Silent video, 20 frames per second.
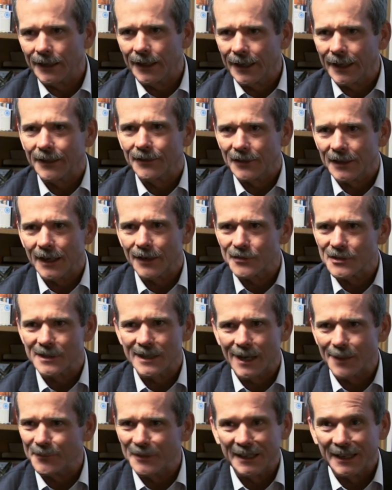Did I get the
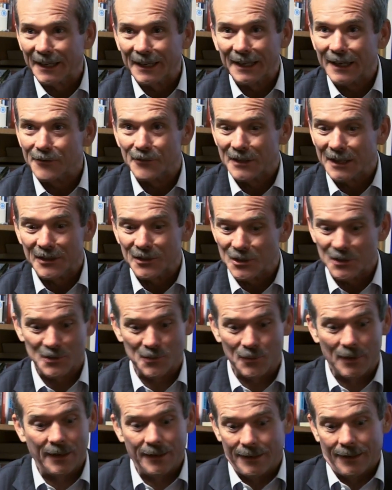f-stop? Did I get everything
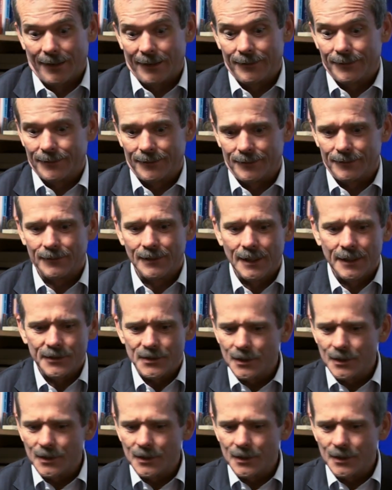just right? I don't know.